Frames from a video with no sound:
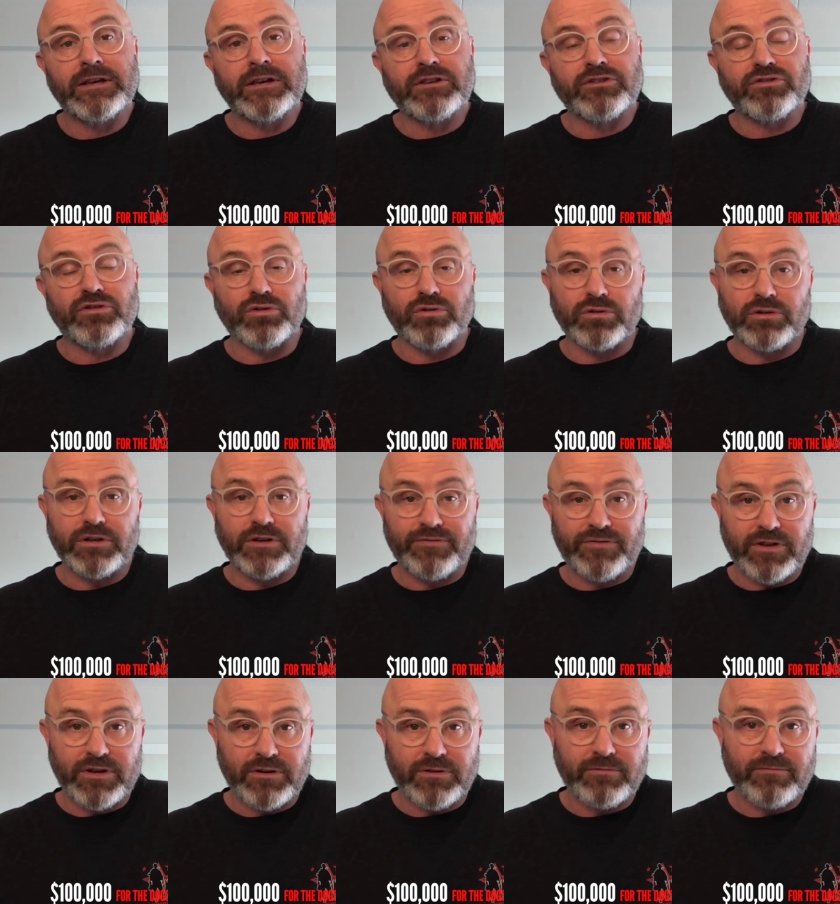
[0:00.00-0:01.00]
So if
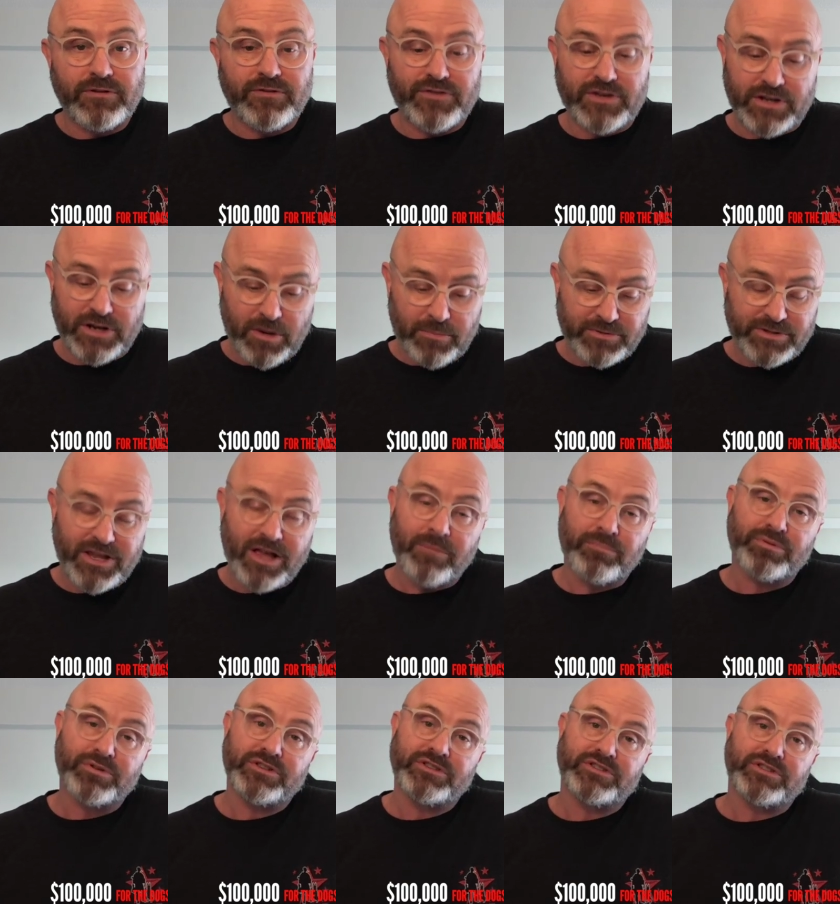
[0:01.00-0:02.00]
you if you can help us out,
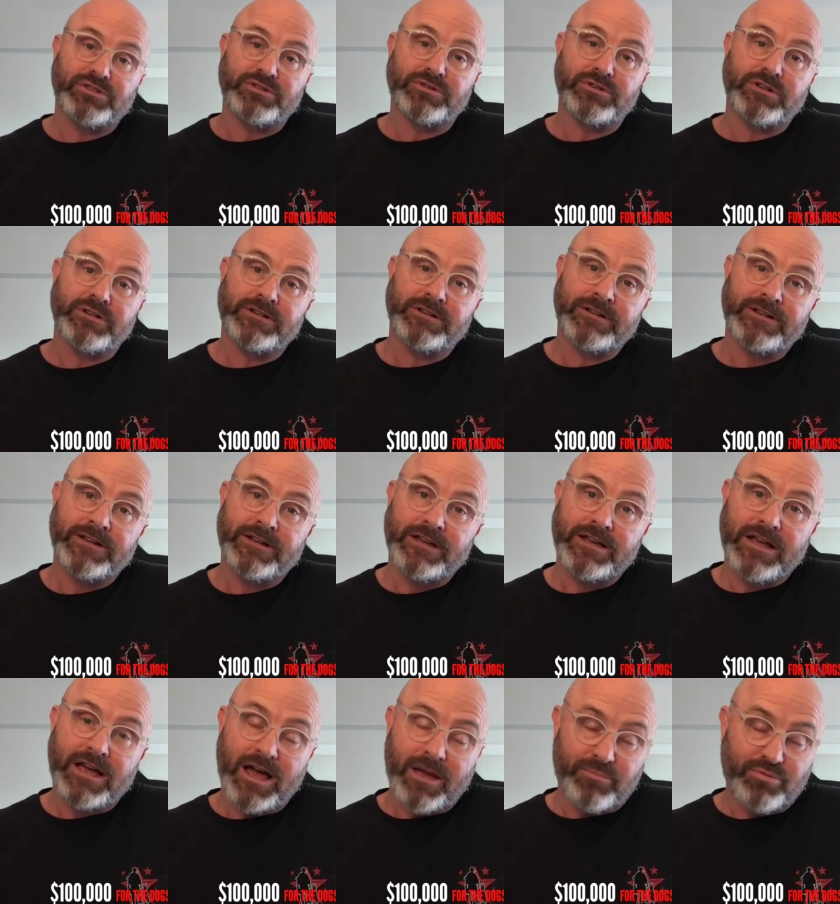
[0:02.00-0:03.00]
please do.
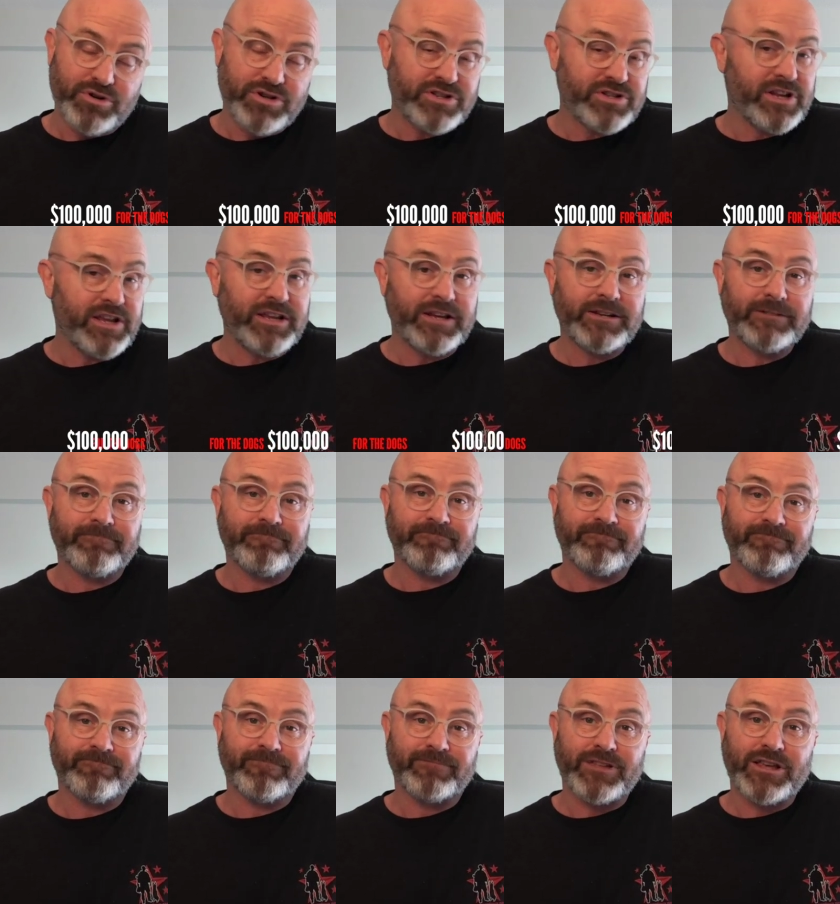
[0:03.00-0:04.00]
I appreciate it.
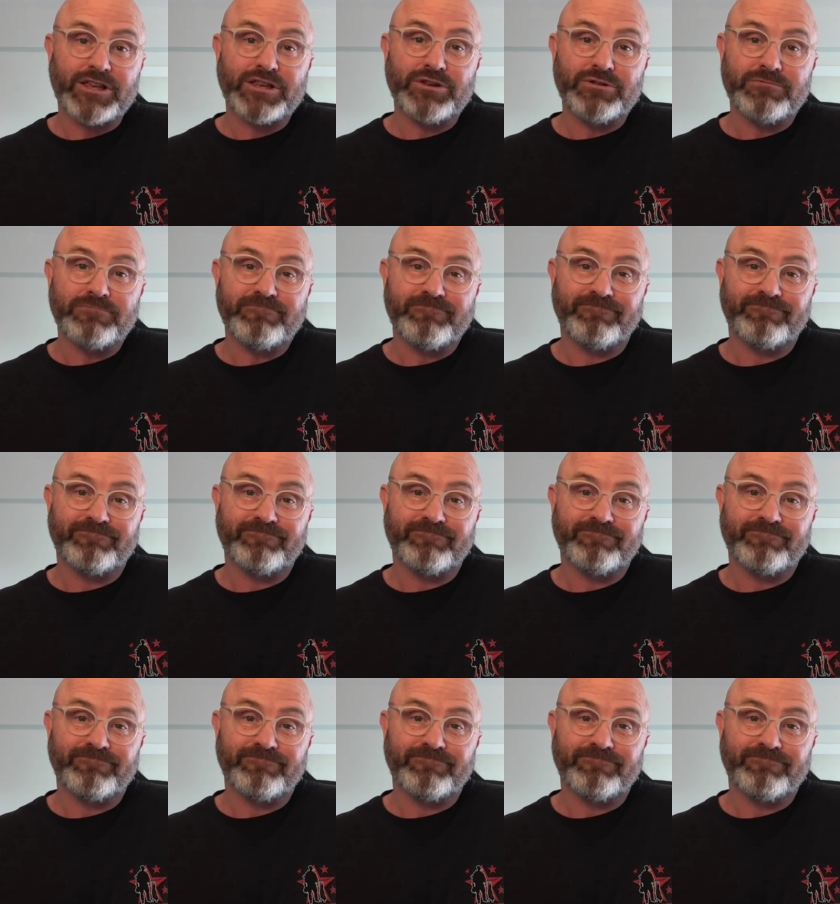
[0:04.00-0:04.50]
Thank you.